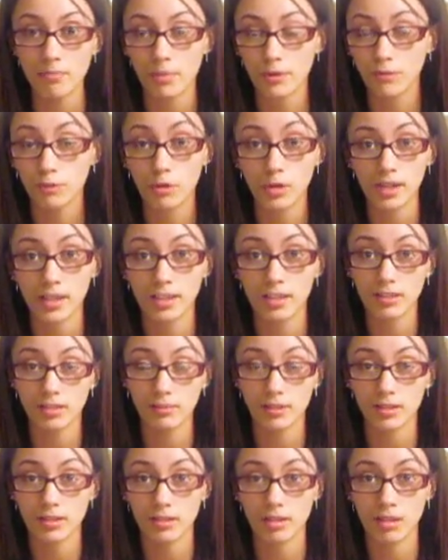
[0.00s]
Before he used to
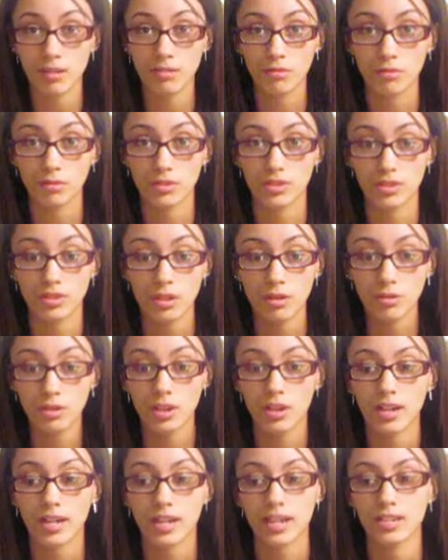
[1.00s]
be so
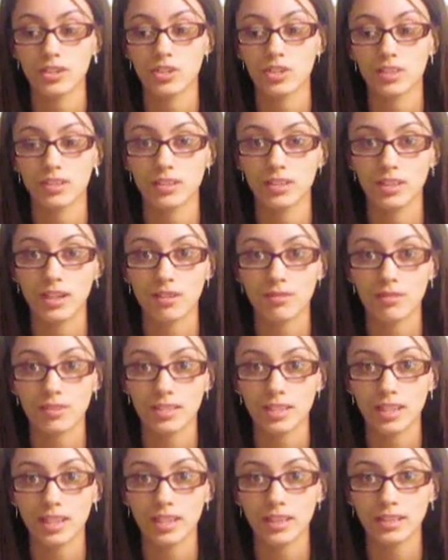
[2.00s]
good at just, you know,
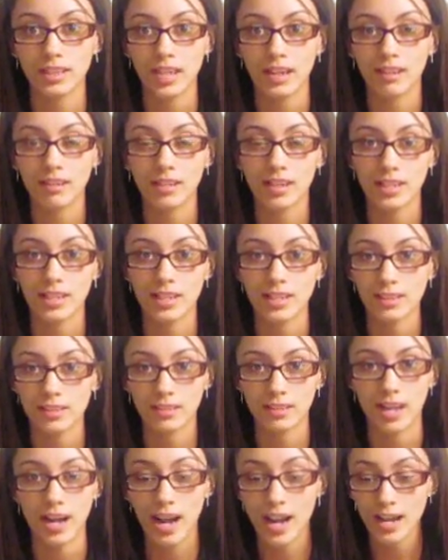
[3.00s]
sitting there in his
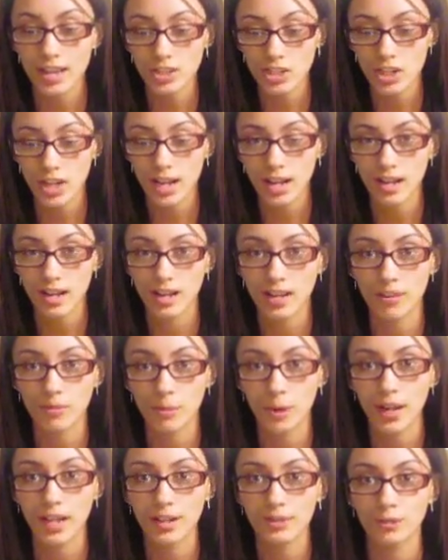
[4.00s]
high chair
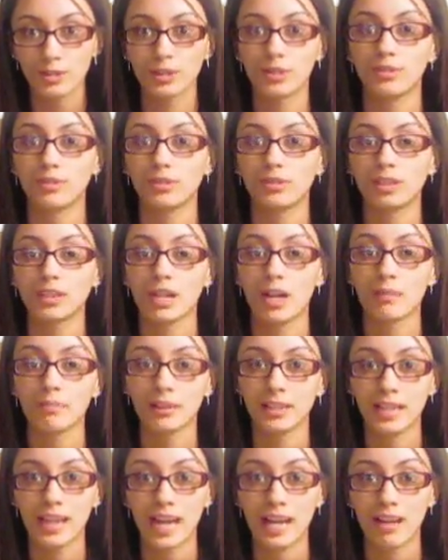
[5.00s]
waiting for the food to come,
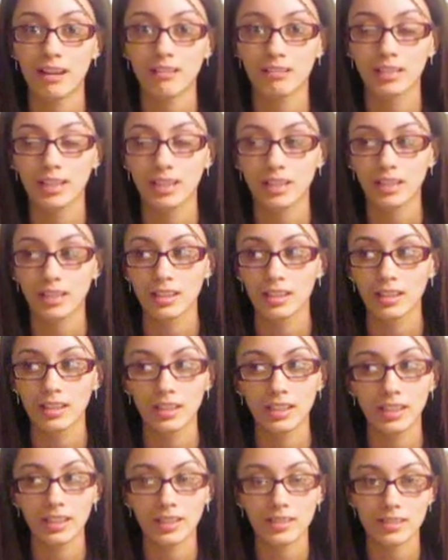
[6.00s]
but now
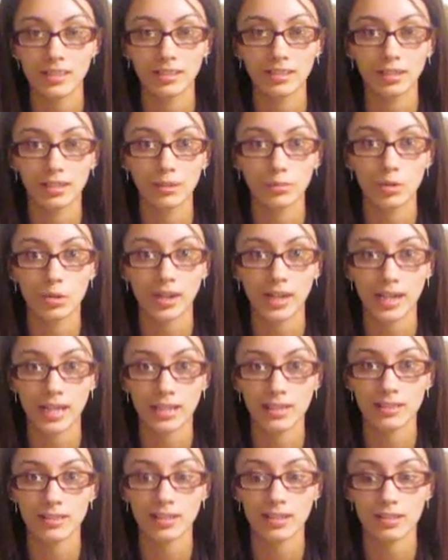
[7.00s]
he gets a little more
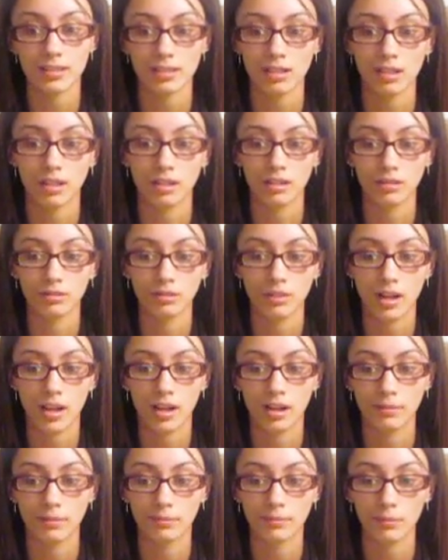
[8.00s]
antsy. So
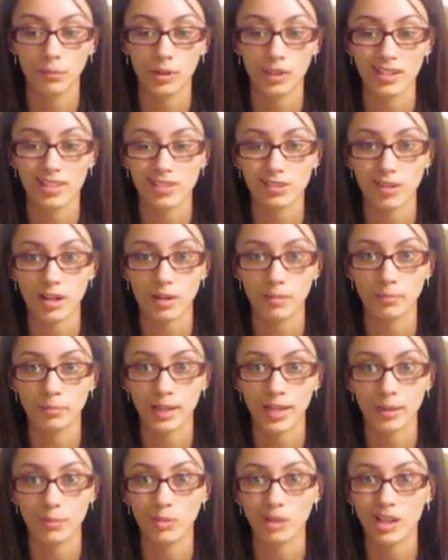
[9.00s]
we're going to start
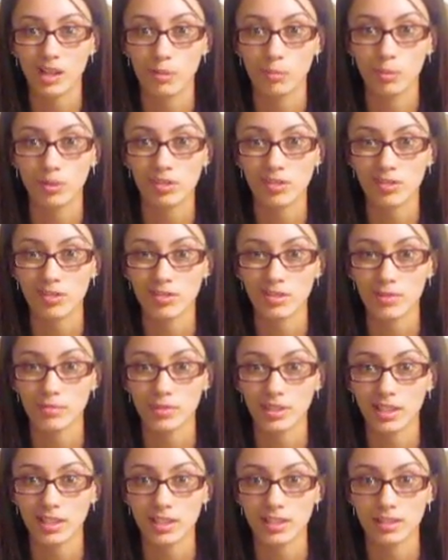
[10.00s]
like putting books or
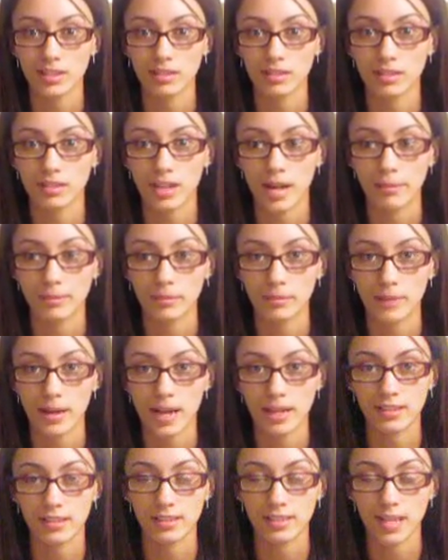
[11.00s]
something in his diaper
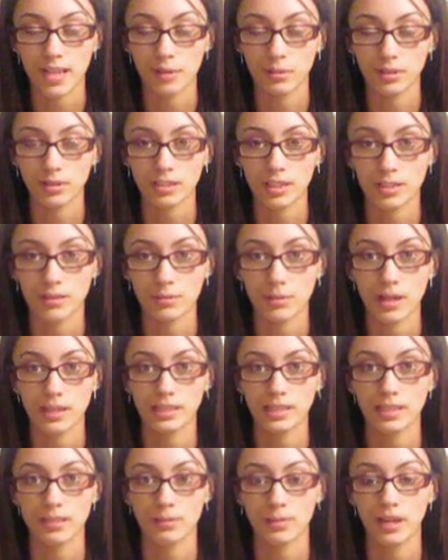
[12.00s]
bag to take with us while
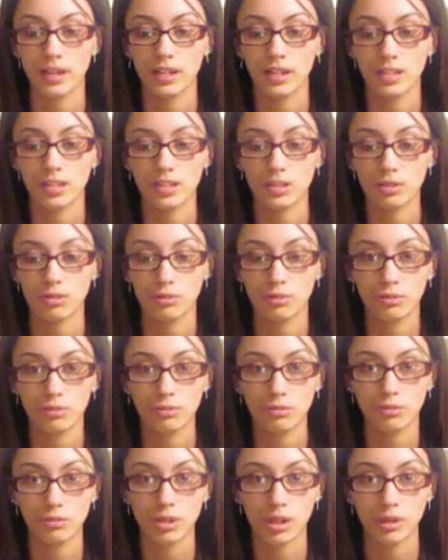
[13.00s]
he's waiting
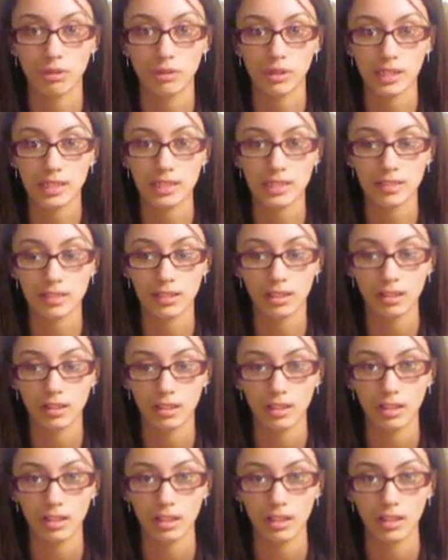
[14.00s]
to go eat
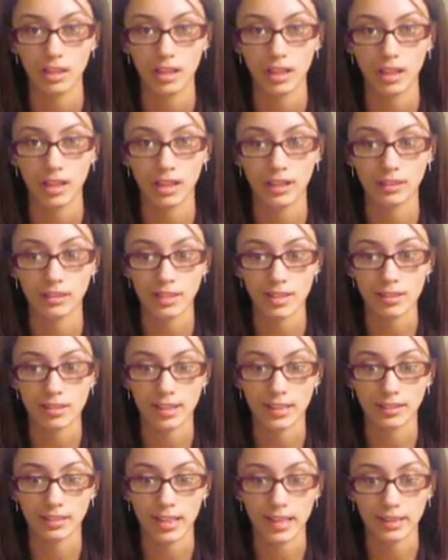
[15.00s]
and things
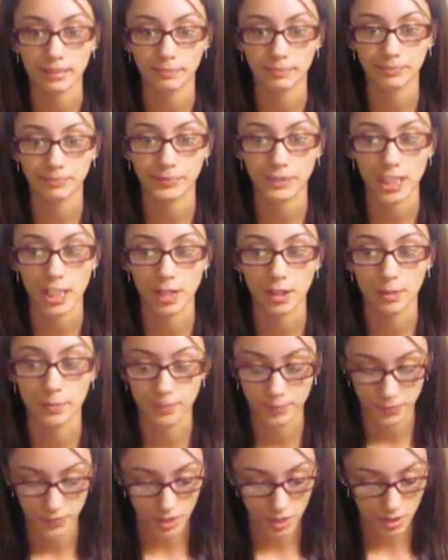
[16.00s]
like that. So
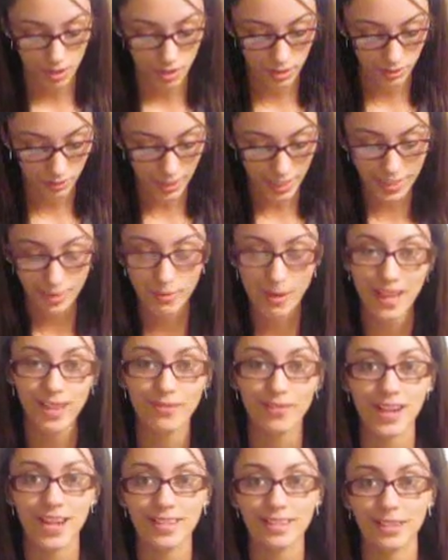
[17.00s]
that's my
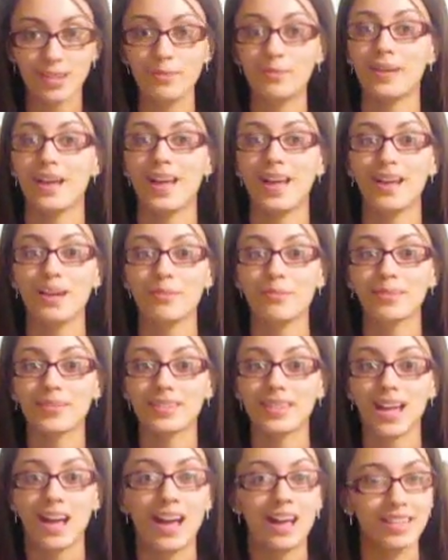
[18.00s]
advice. Hope it helps.
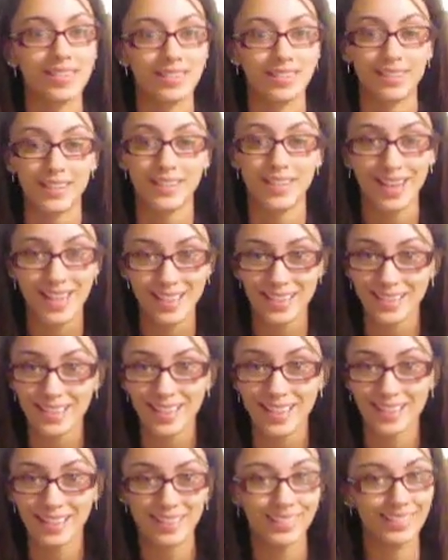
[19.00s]
I'll see you guys
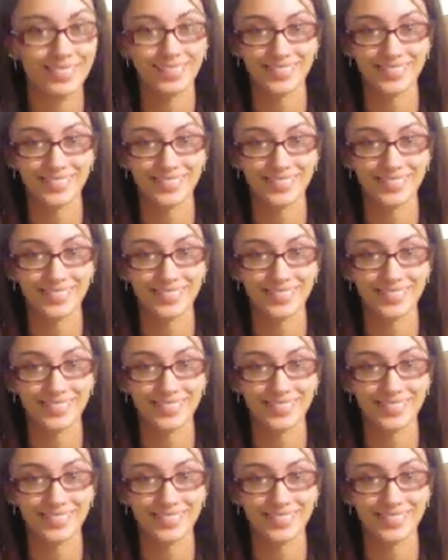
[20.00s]
later.